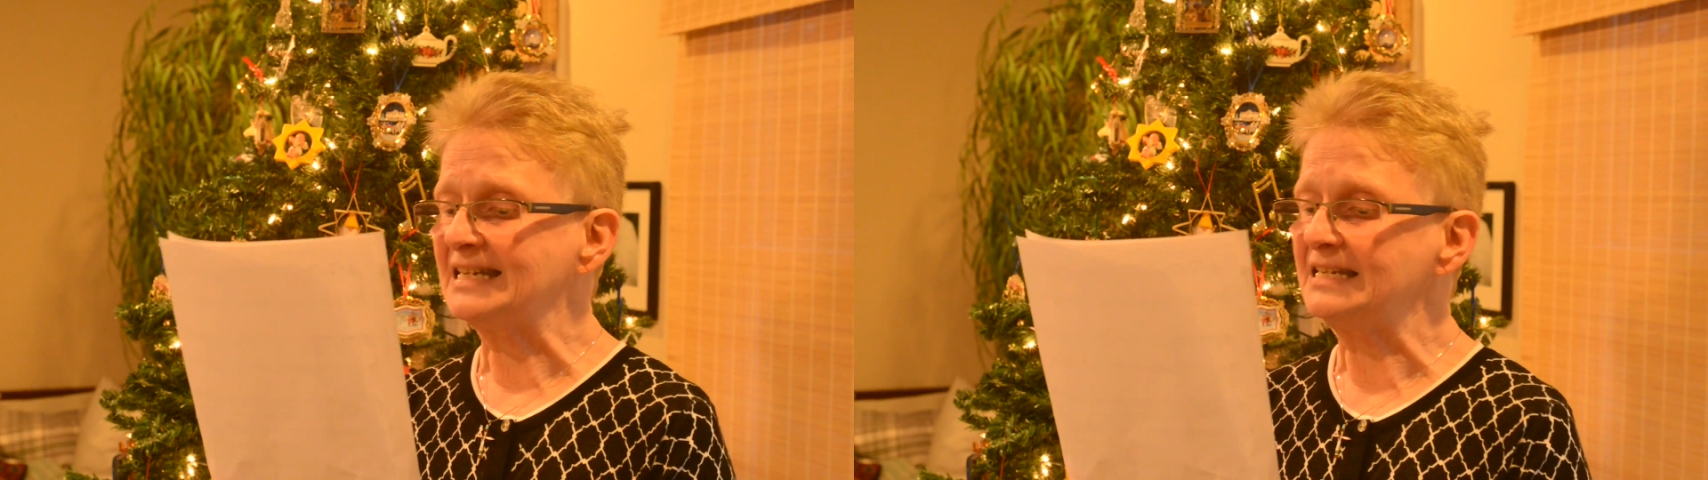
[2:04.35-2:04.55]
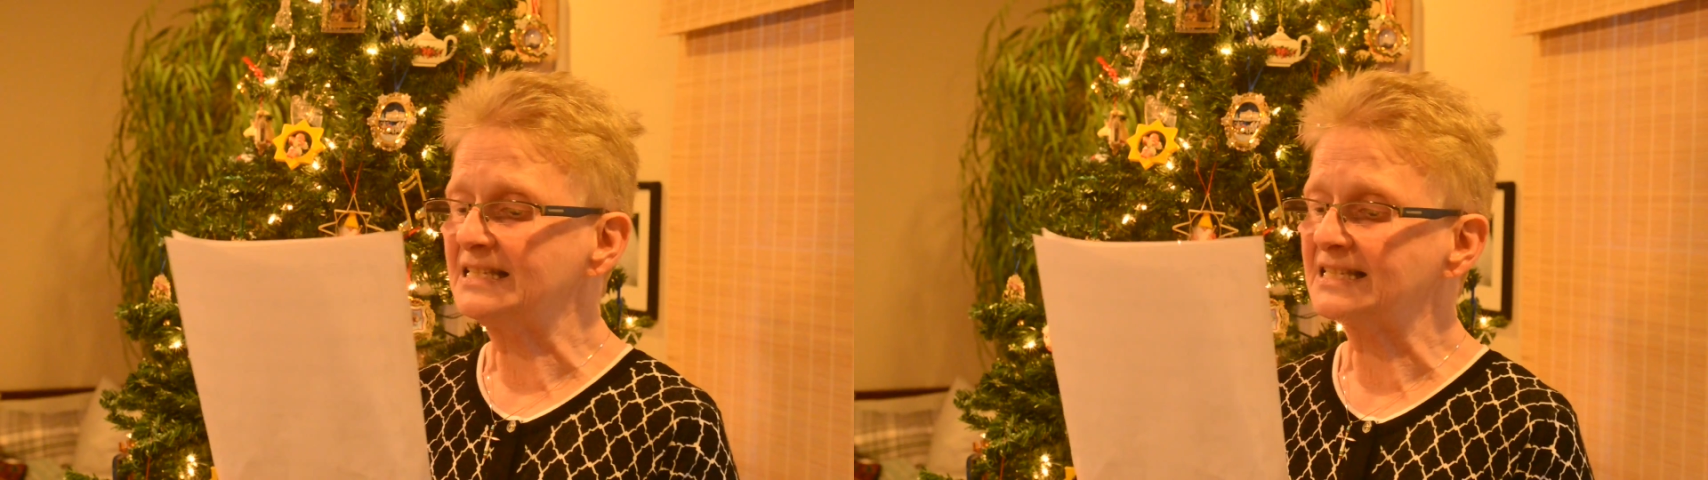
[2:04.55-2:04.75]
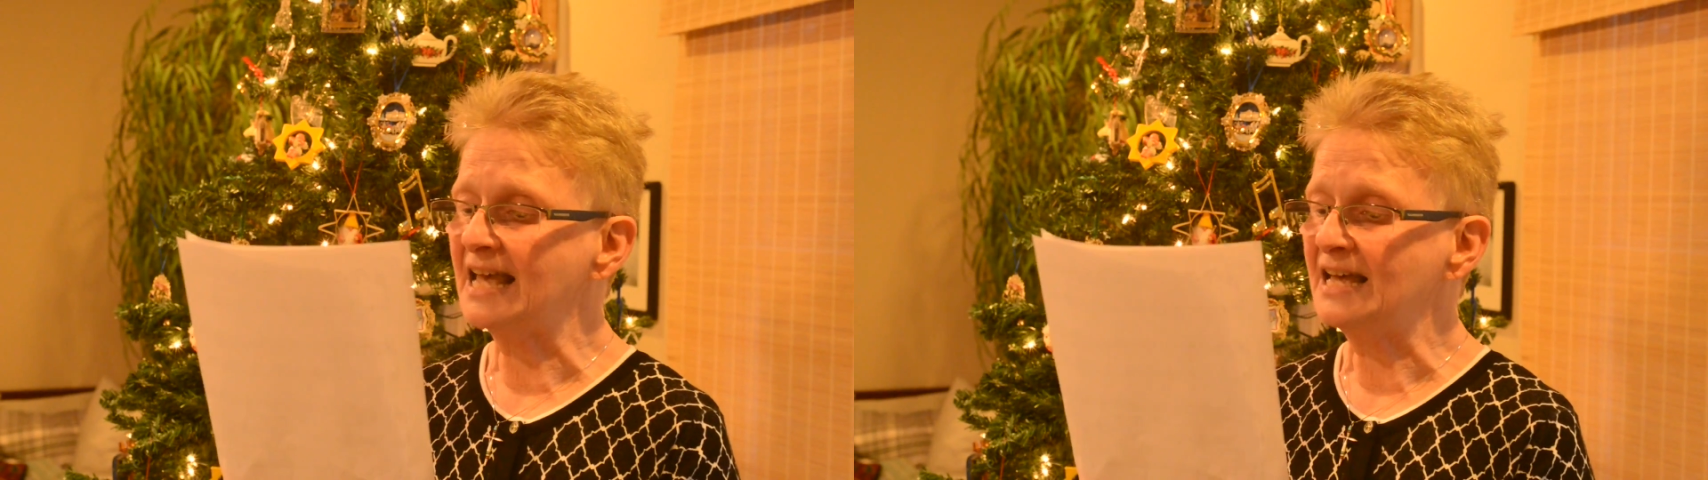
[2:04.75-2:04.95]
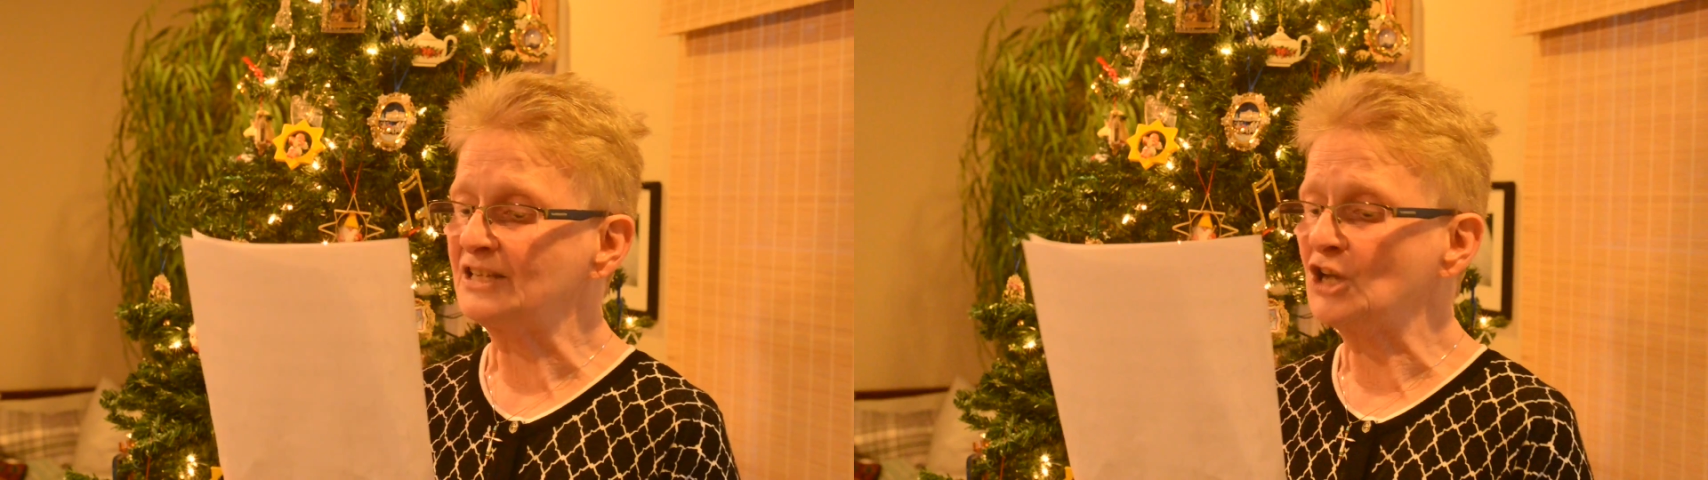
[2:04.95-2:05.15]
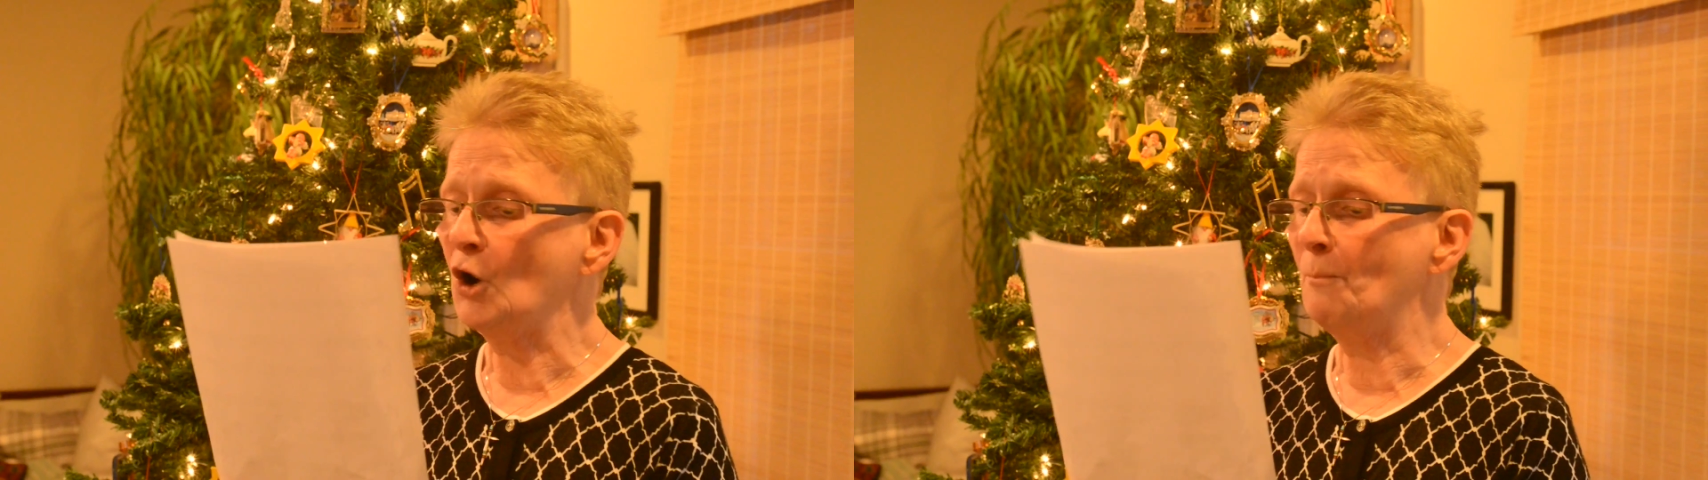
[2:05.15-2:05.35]
he
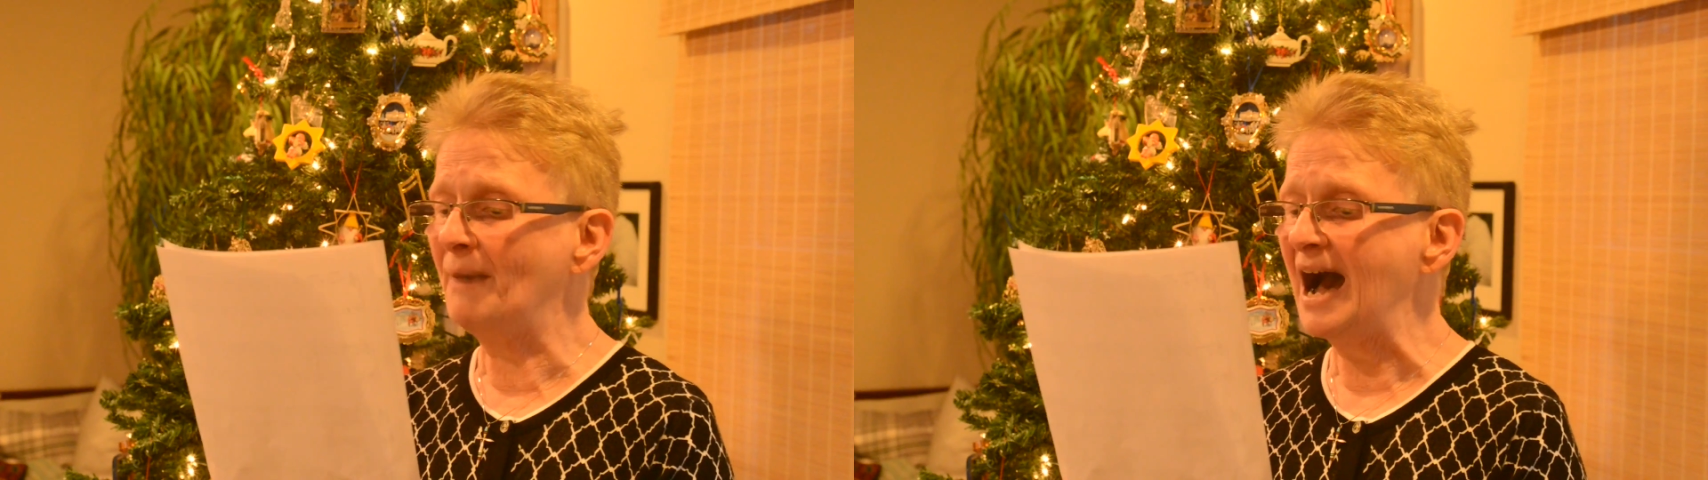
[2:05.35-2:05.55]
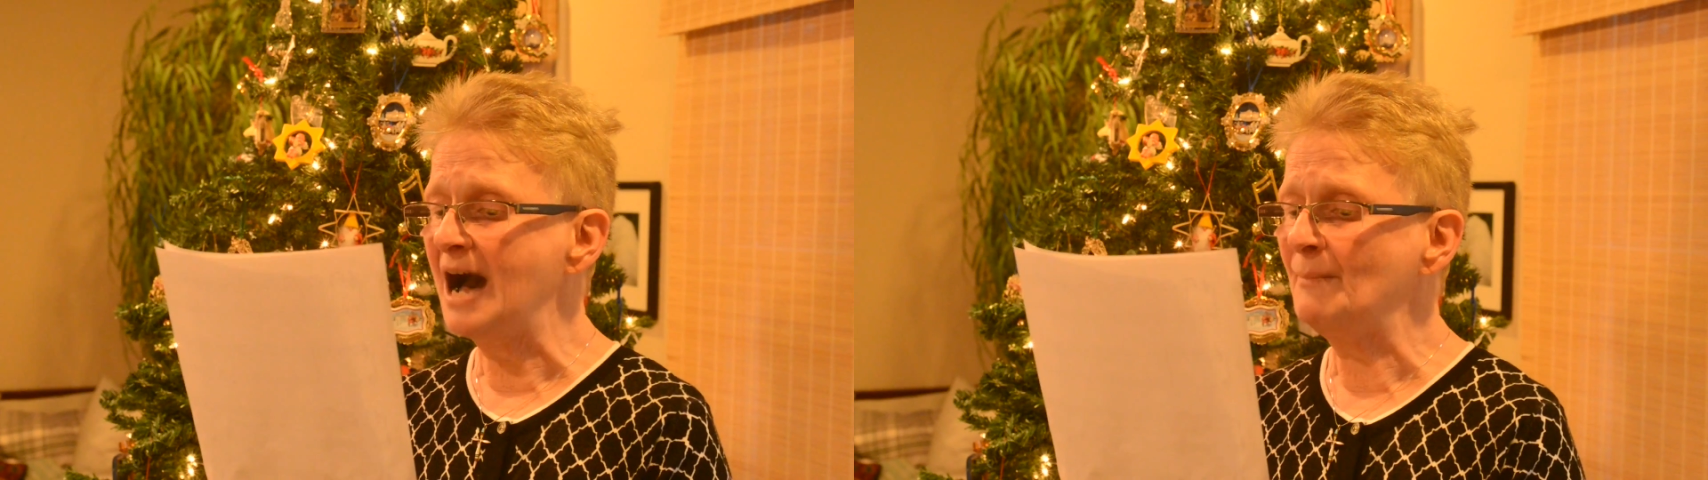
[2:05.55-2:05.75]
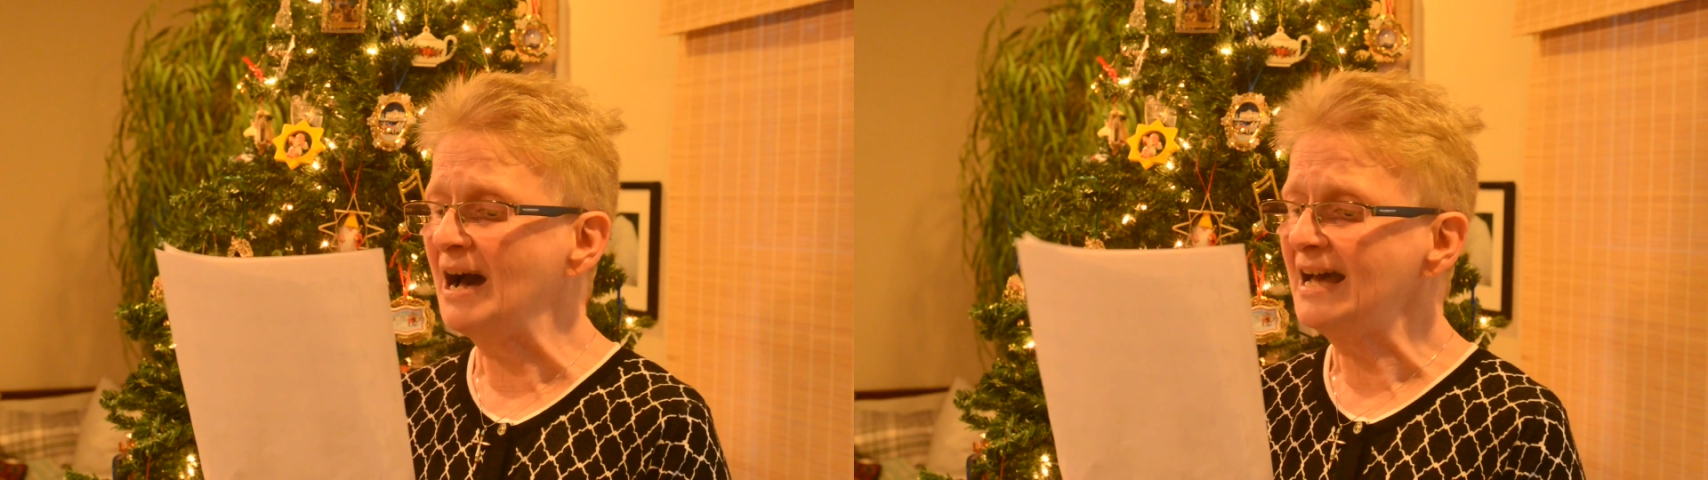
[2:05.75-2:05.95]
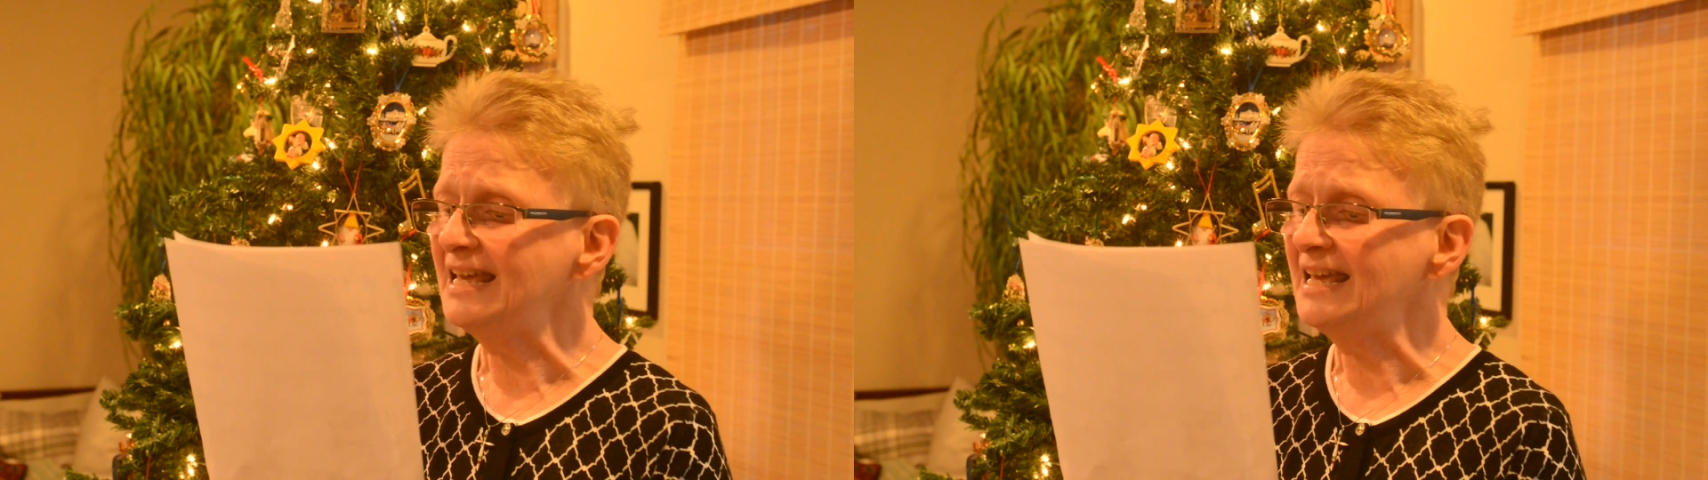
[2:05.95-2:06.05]
says Obama